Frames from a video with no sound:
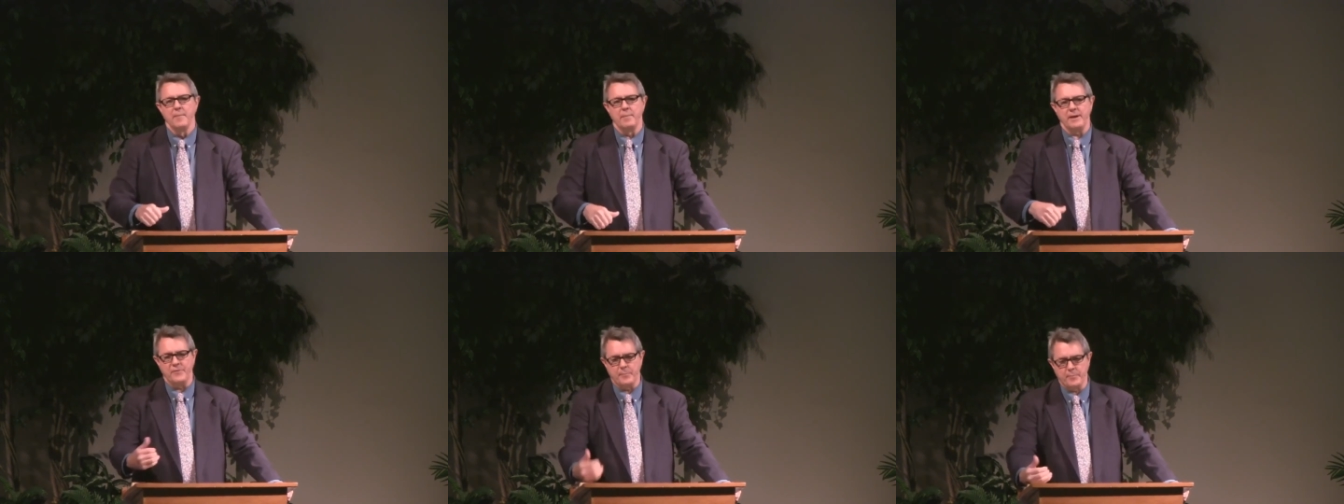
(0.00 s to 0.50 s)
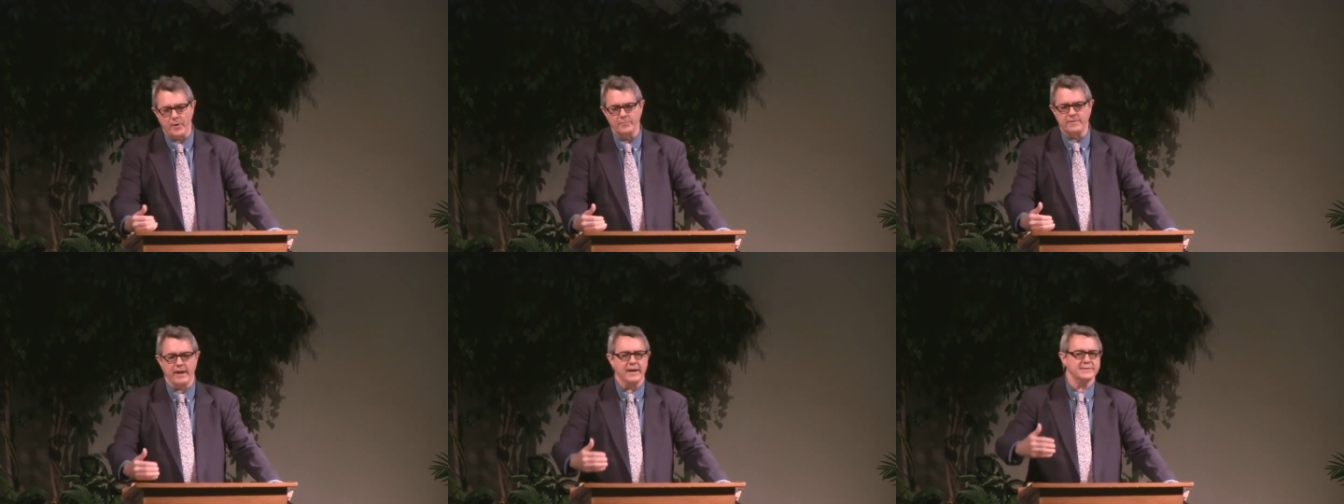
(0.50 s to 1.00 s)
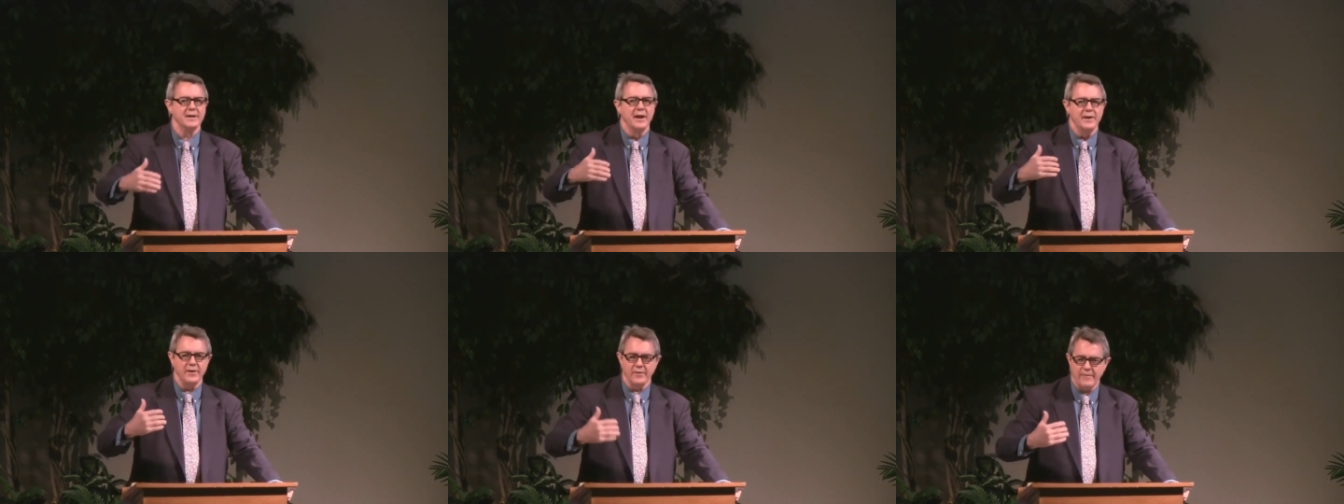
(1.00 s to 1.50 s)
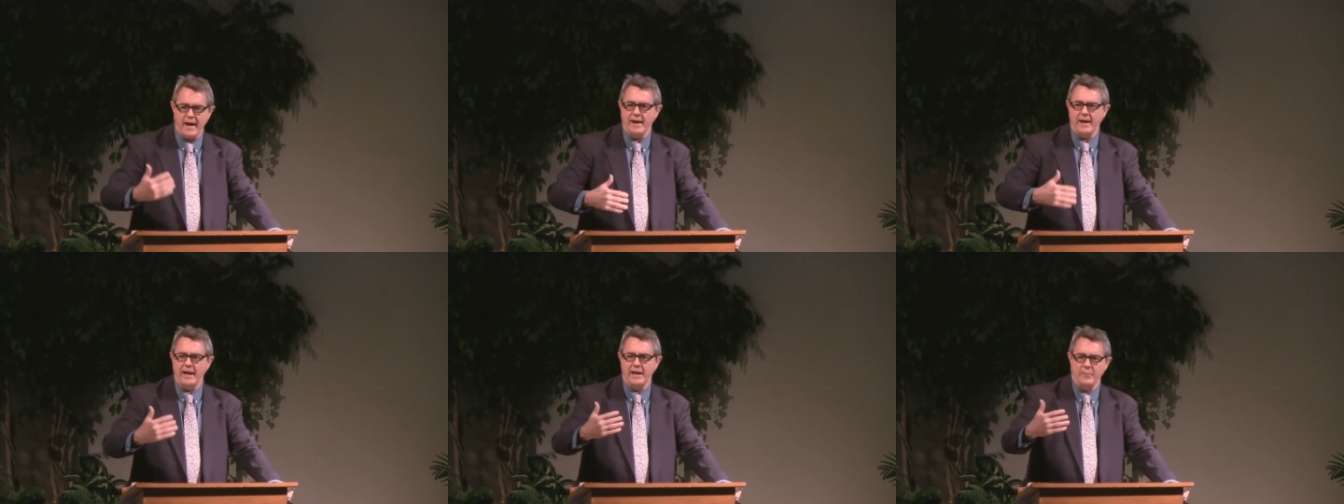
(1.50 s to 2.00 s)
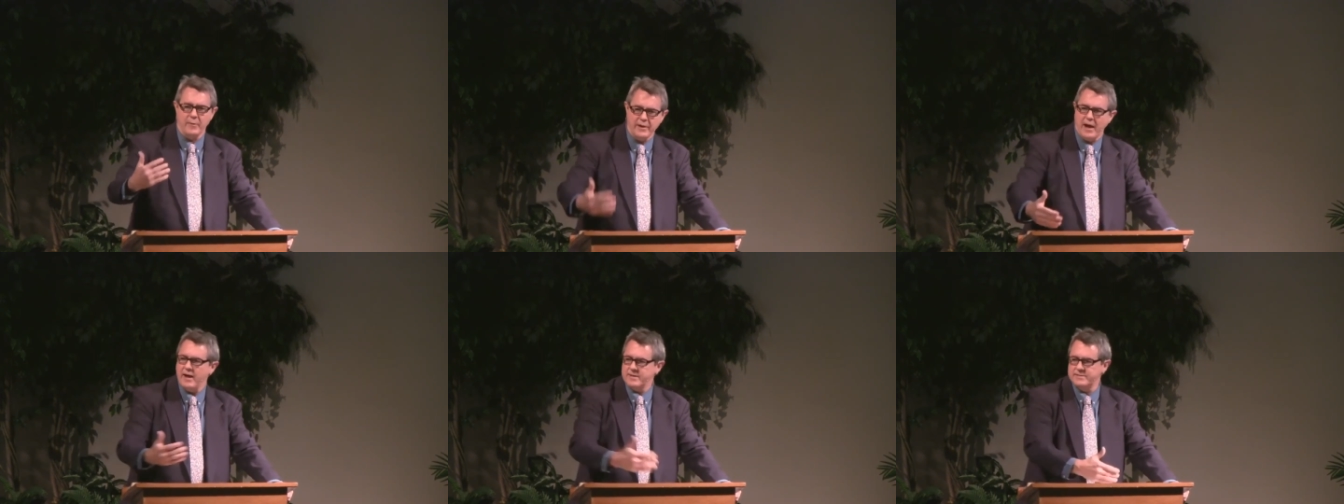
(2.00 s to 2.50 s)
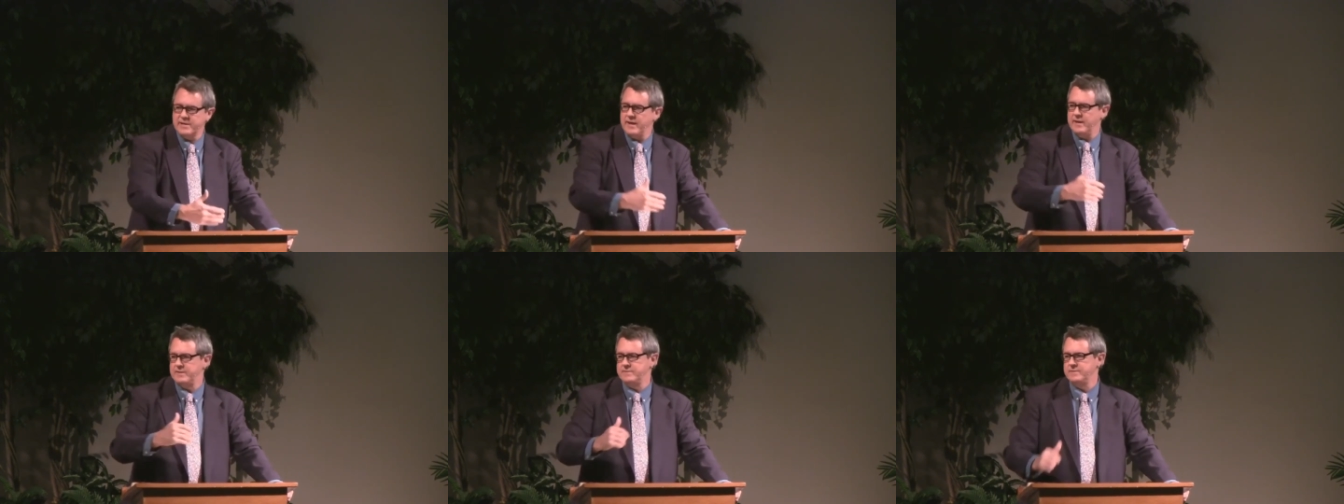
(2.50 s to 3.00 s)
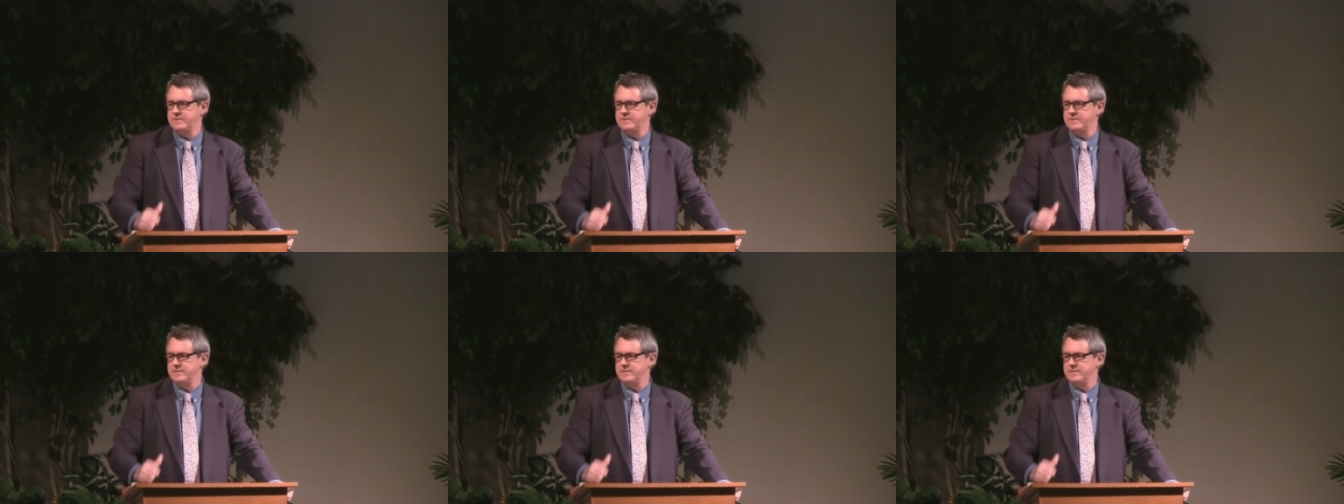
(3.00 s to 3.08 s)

but if you protest, you're violating what God says.